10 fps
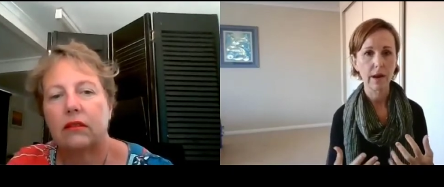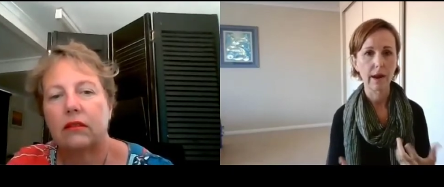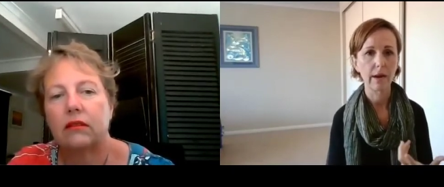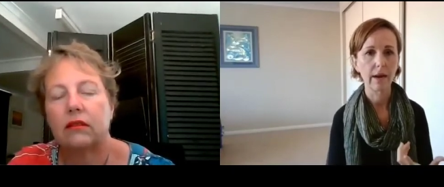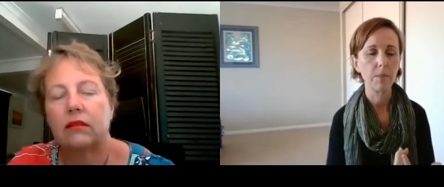
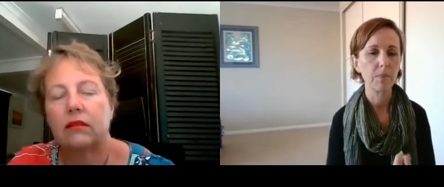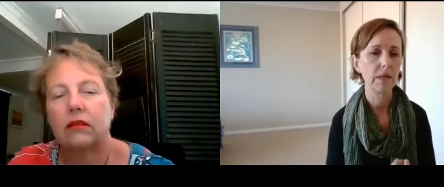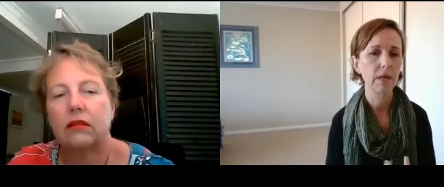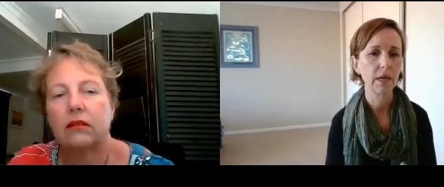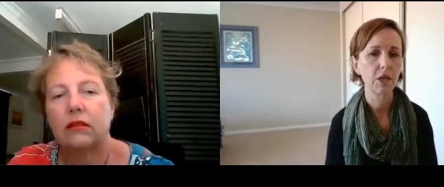Speaker 1: had any
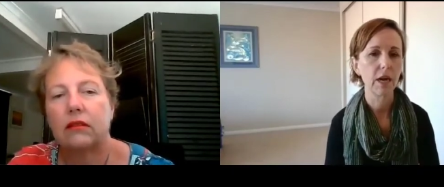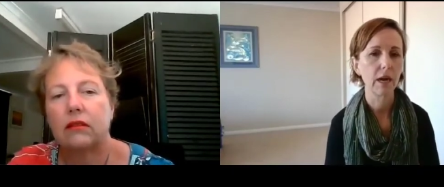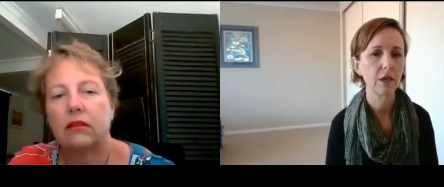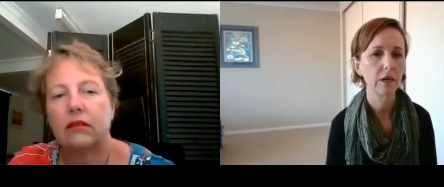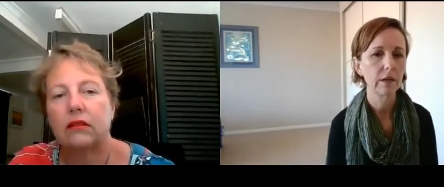particular
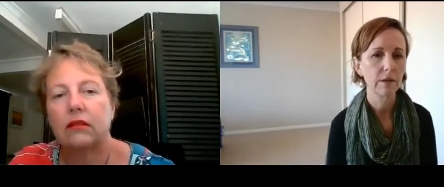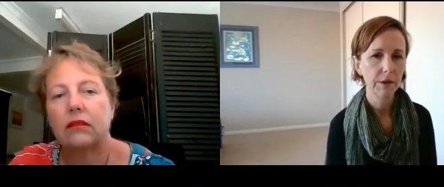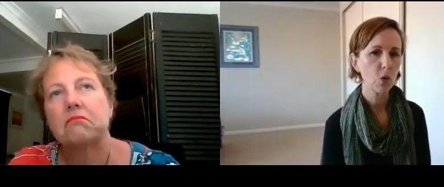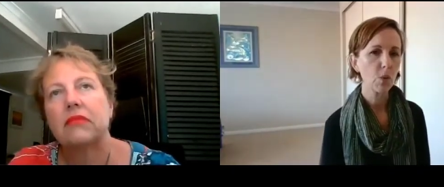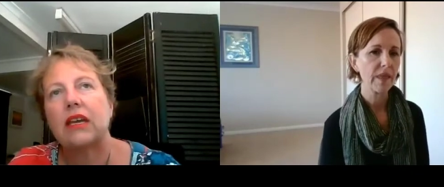challenges,
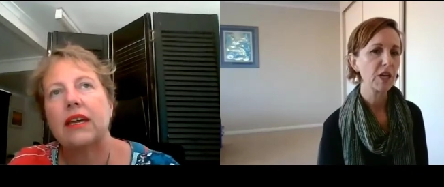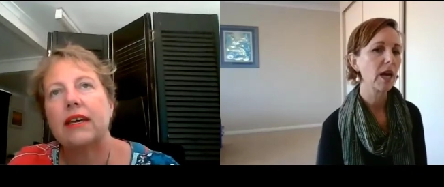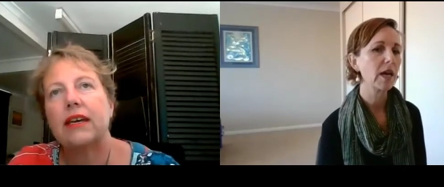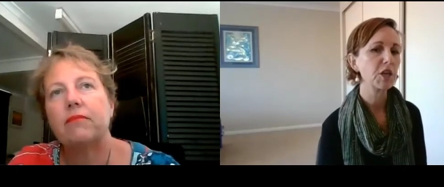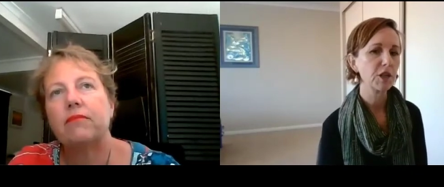or were they um,
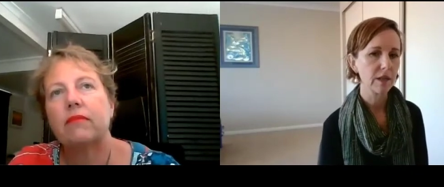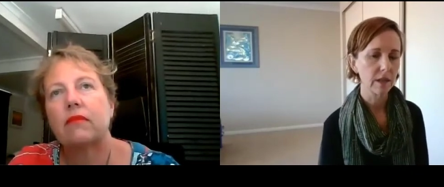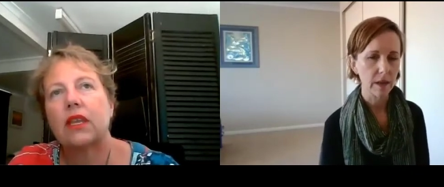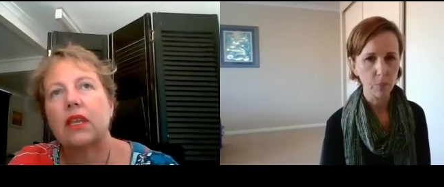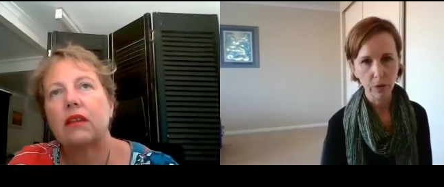challenges
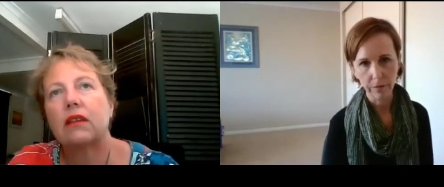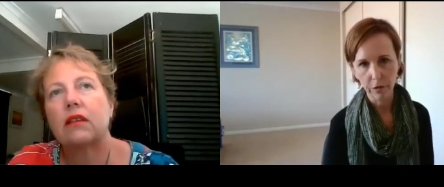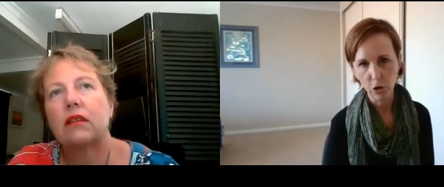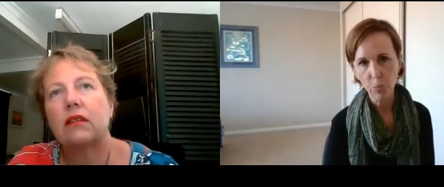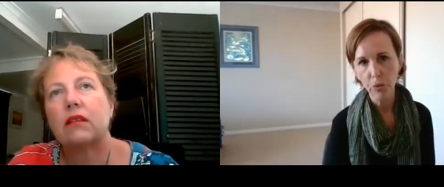that they put in
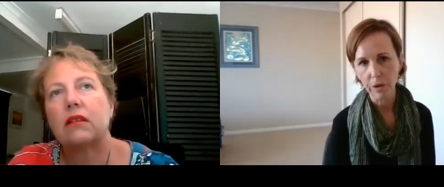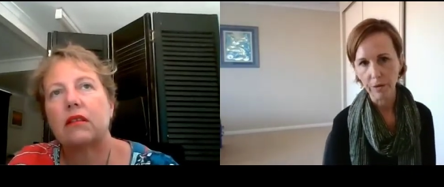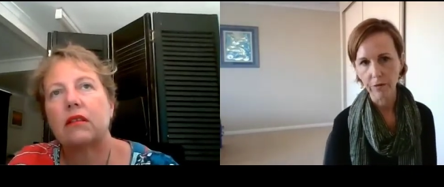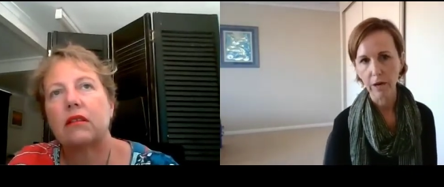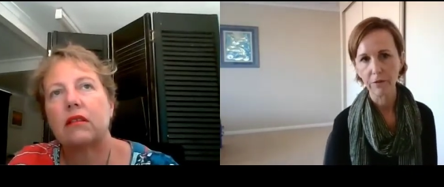you put
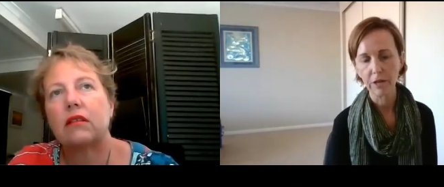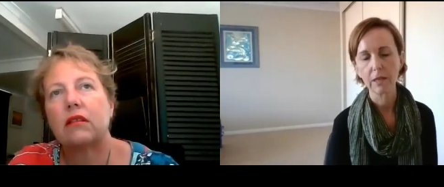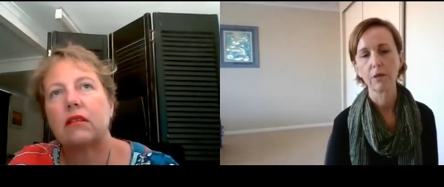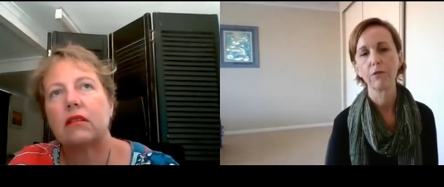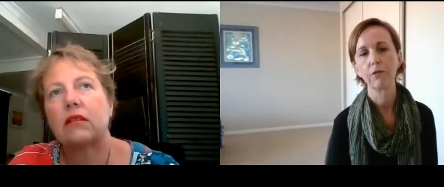in front of
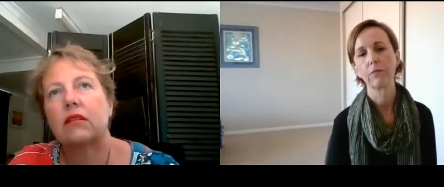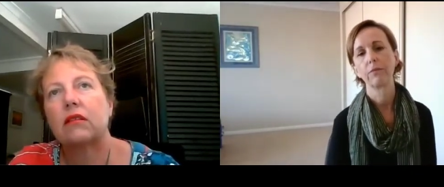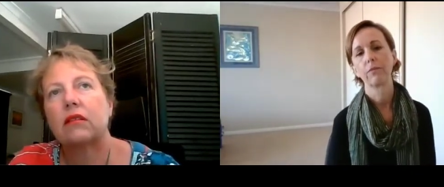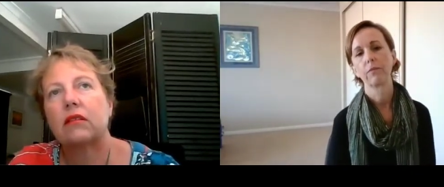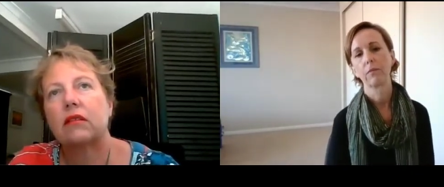yourself?
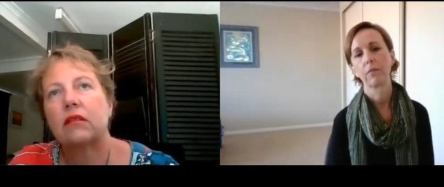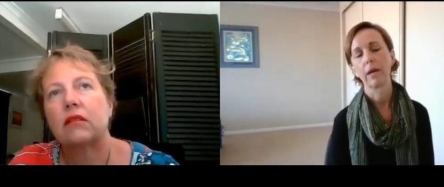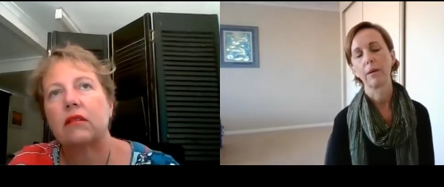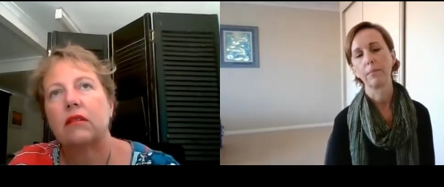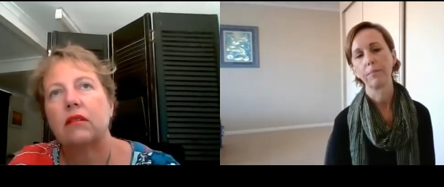
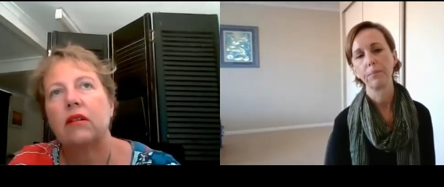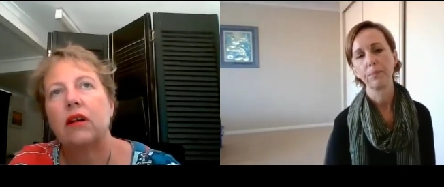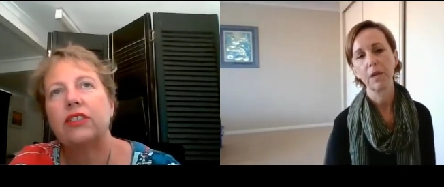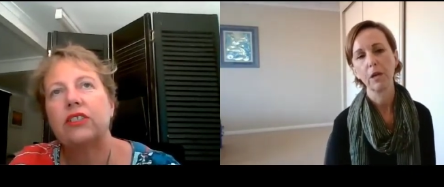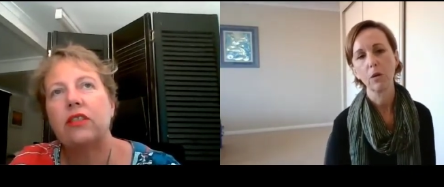Um,
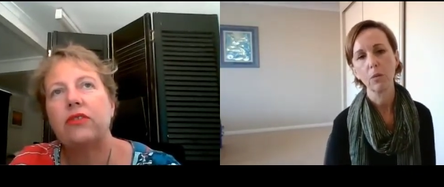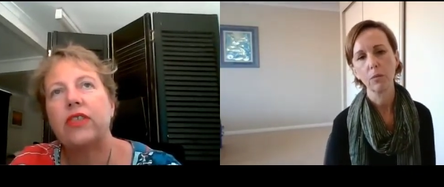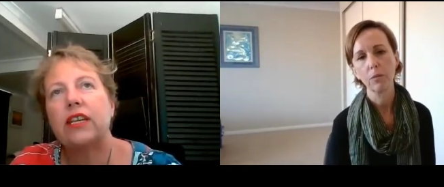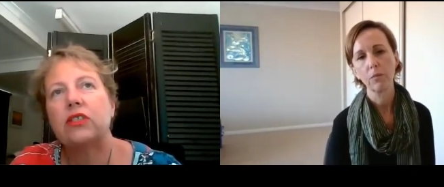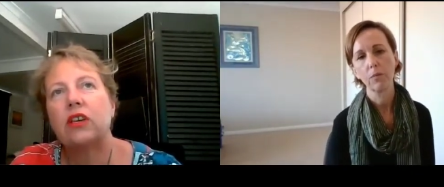I
Speaker 2: don't
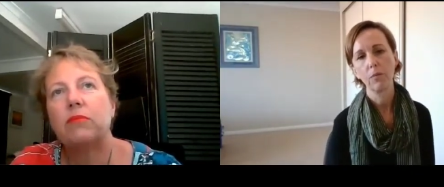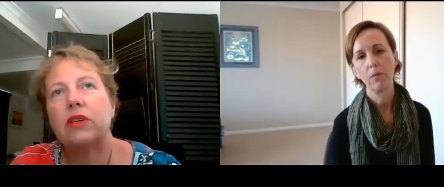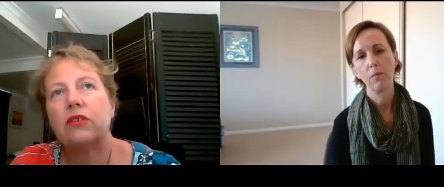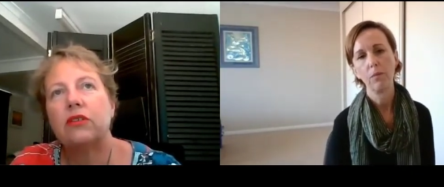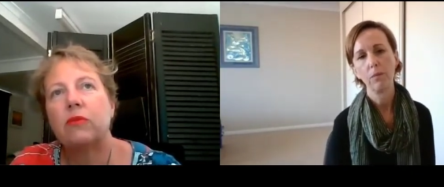think so
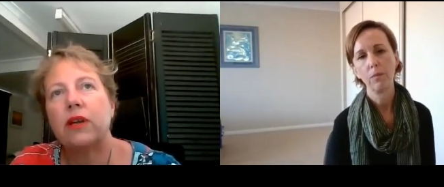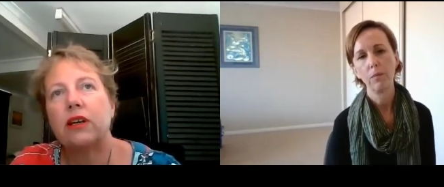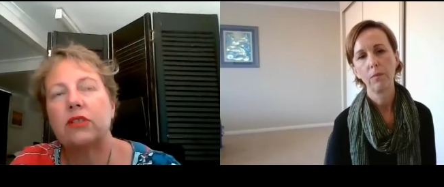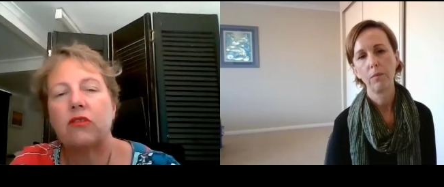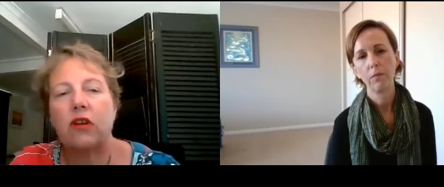because when I
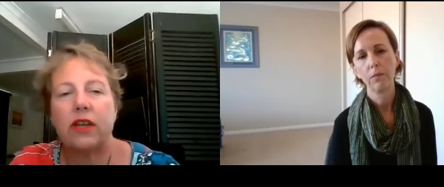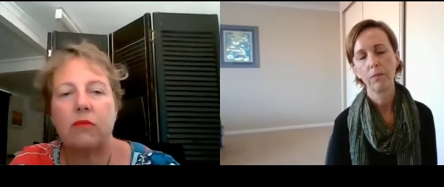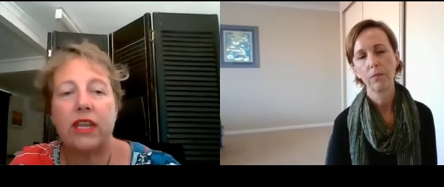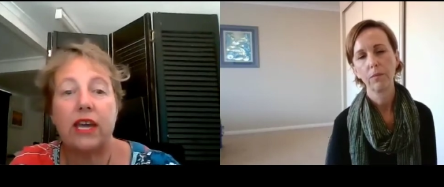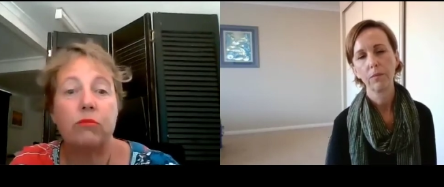was growing up,
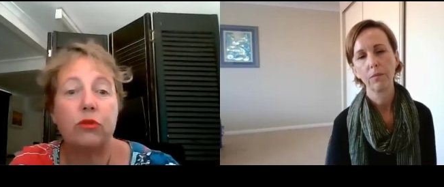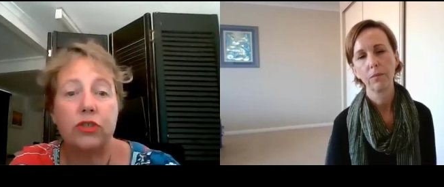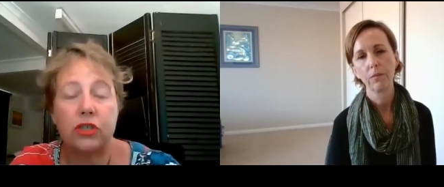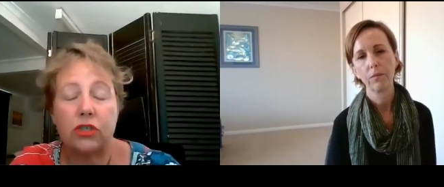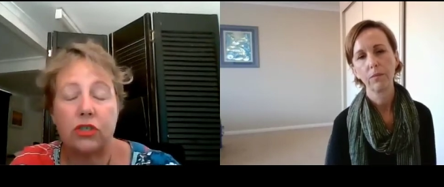we had
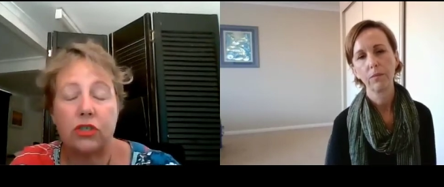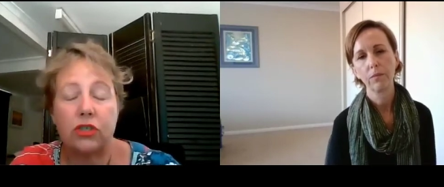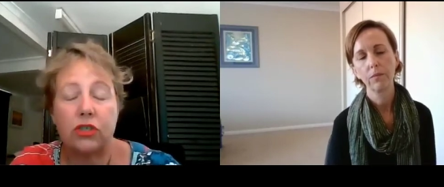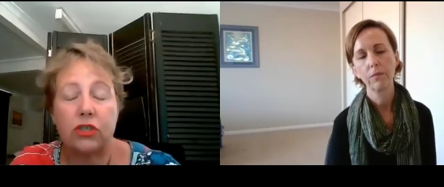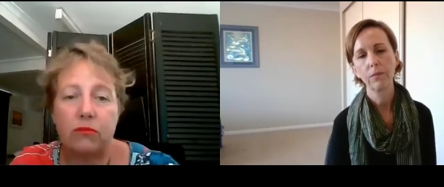butcher shops.
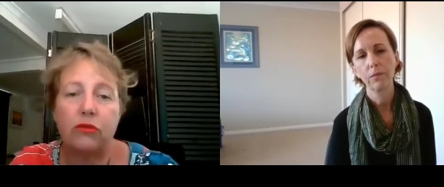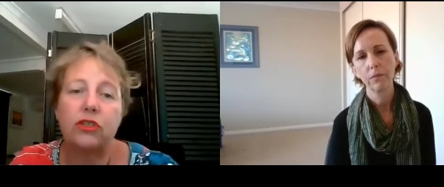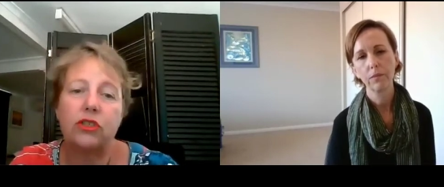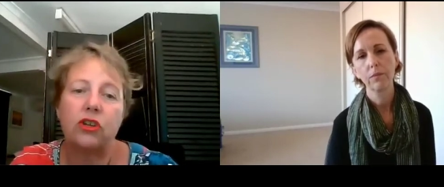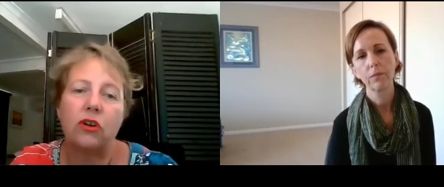Dad had
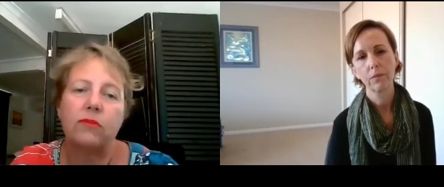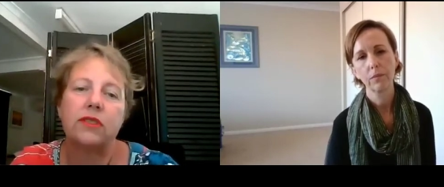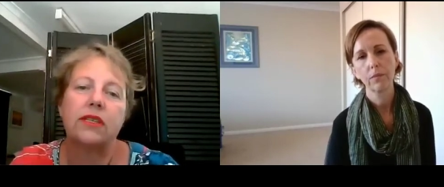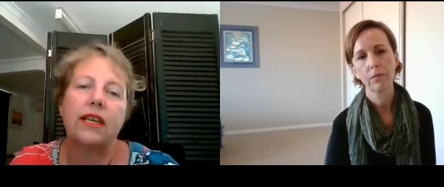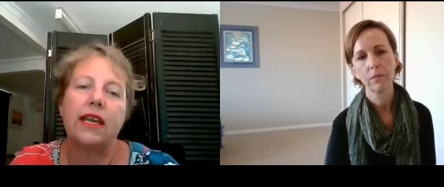butcher shops,
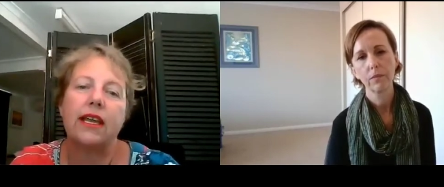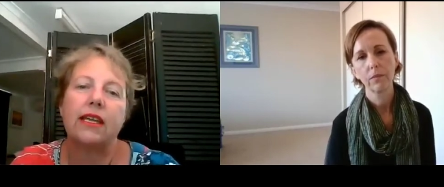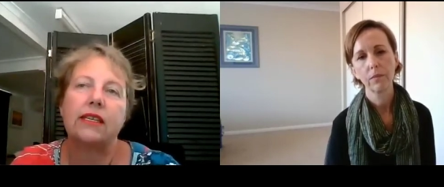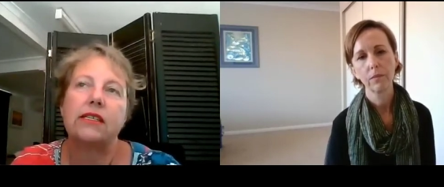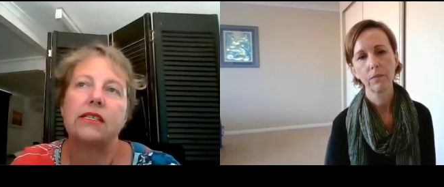
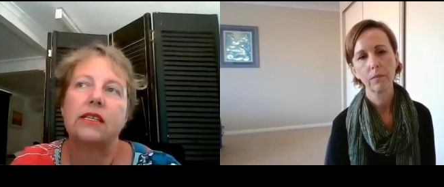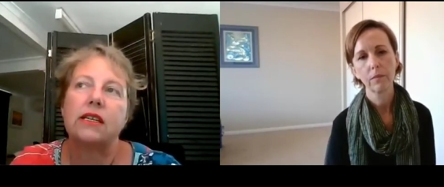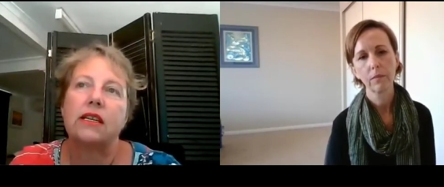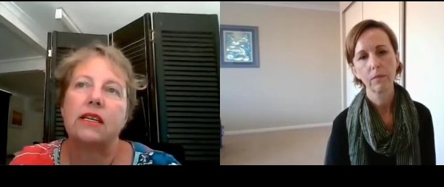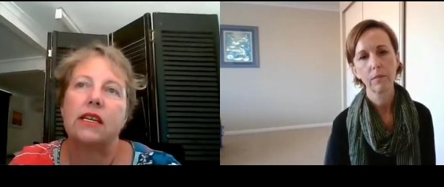and
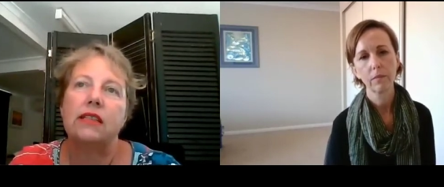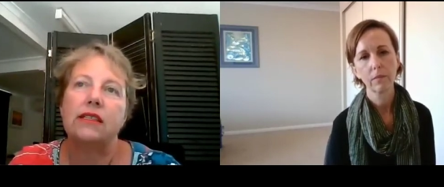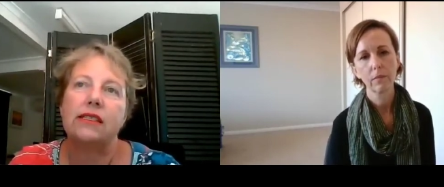in the